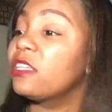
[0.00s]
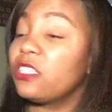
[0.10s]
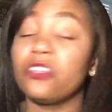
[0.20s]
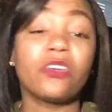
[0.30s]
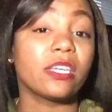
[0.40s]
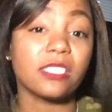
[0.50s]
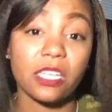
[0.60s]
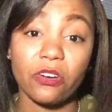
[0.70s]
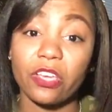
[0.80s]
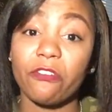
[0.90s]
so you can
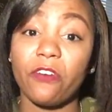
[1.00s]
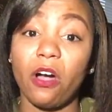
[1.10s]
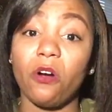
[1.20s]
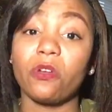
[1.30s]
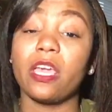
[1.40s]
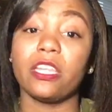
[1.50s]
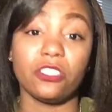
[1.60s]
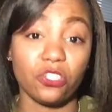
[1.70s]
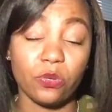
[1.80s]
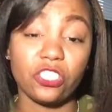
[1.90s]
sit on your phone
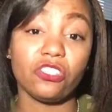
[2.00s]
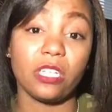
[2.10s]
and do what you